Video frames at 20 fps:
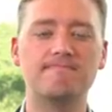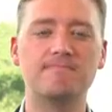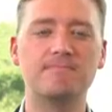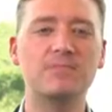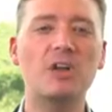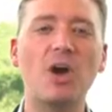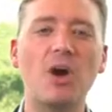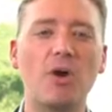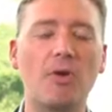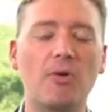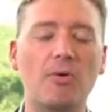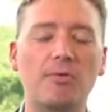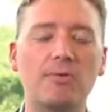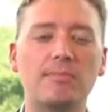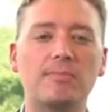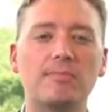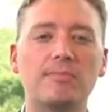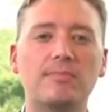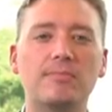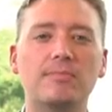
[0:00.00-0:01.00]
No.
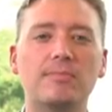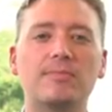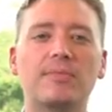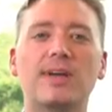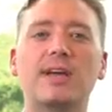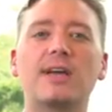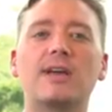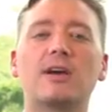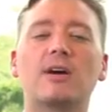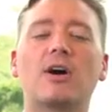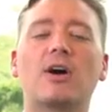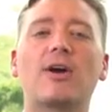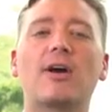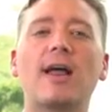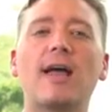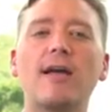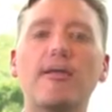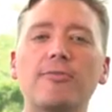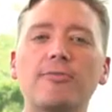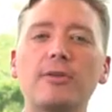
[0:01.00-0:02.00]
They
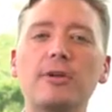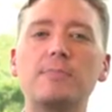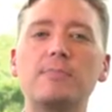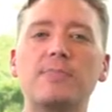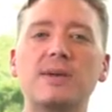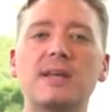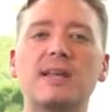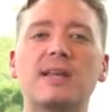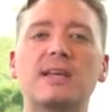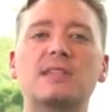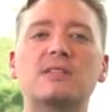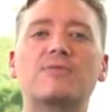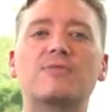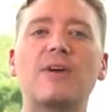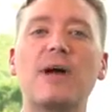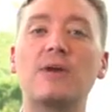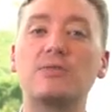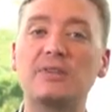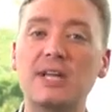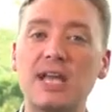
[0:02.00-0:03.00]
are every bit as
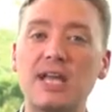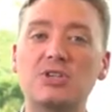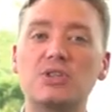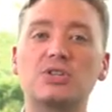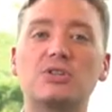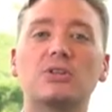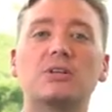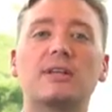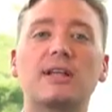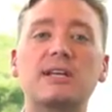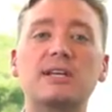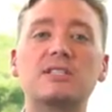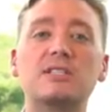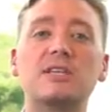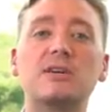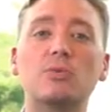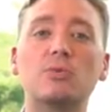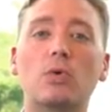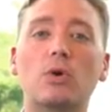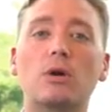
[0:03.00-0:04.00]
foundational as
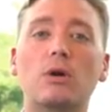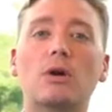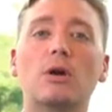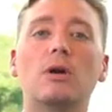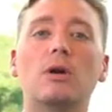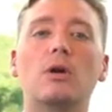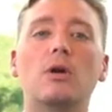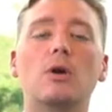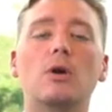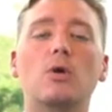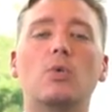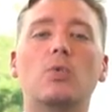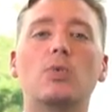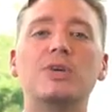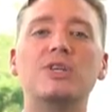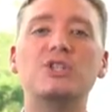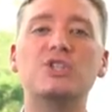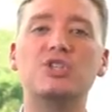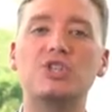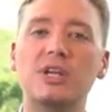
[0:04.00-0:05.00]
they were
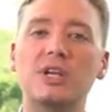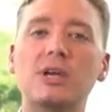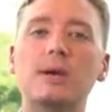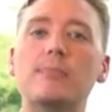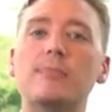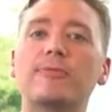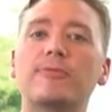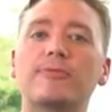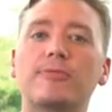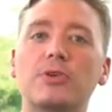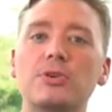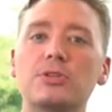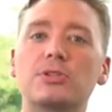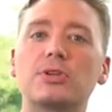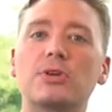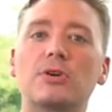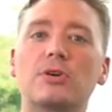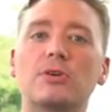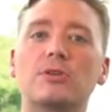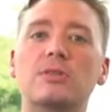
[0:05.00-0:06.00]
when Jim
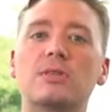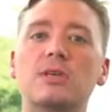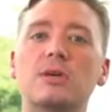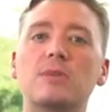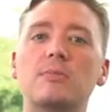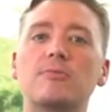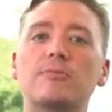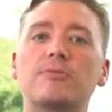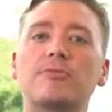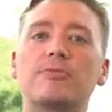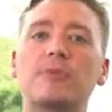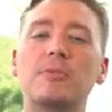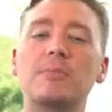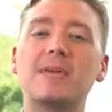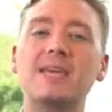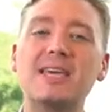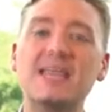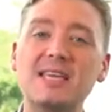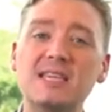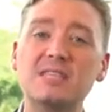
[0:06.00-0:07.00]
first heard them from
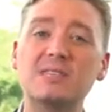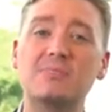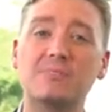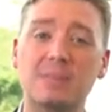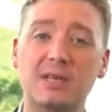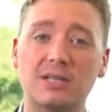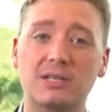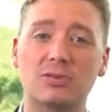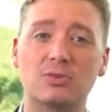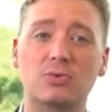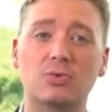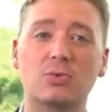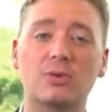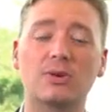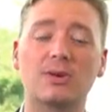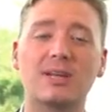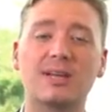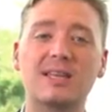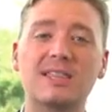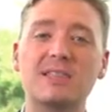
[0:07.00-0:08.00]
his
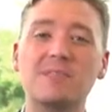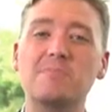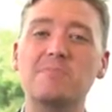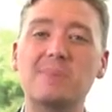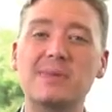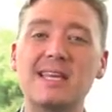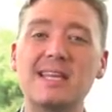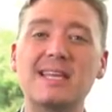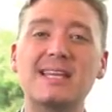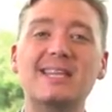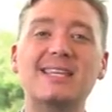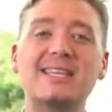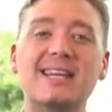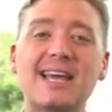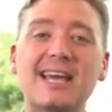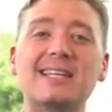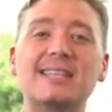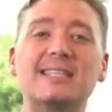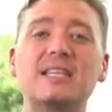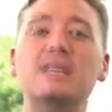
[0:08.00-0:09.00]
mentor in the
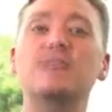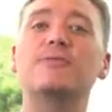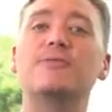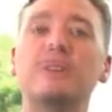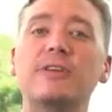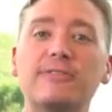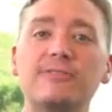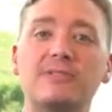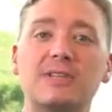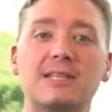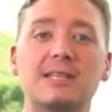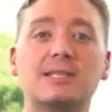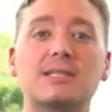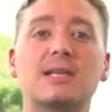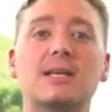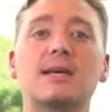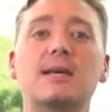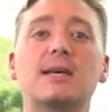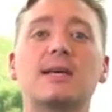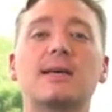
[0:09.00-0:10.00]
mid-1950s.
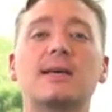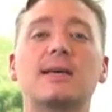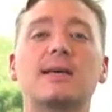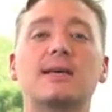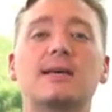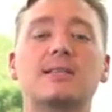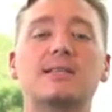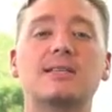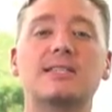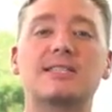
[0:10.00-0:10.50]
The